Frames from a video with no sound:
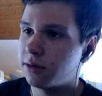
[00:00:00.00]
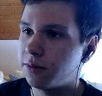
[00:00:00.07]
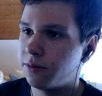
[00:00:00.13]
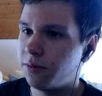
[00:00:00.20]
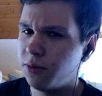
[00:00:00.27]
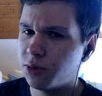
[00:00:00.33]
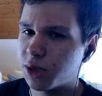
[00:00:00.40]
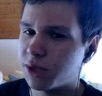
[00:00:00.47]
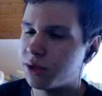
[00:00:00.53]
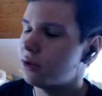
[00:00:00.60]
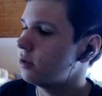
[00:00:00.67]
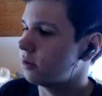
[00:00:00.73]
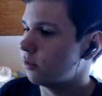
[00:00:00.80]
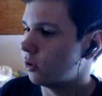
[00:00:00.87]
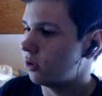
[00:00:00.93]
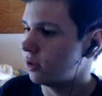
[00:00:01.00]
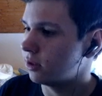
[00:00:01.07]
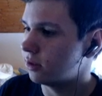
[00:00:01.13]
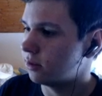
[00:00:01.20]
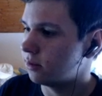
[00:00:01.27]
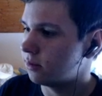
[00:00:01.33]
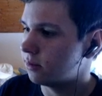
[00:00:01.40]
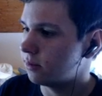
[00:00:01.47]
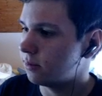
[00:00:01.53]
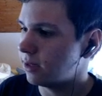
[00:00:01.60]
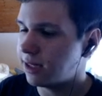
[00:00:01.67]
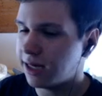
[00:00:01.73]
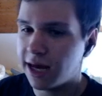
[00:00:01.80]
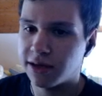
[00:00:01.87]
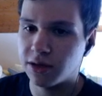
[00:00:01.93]
What was I talking about again?
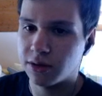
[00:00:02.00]
But yeah,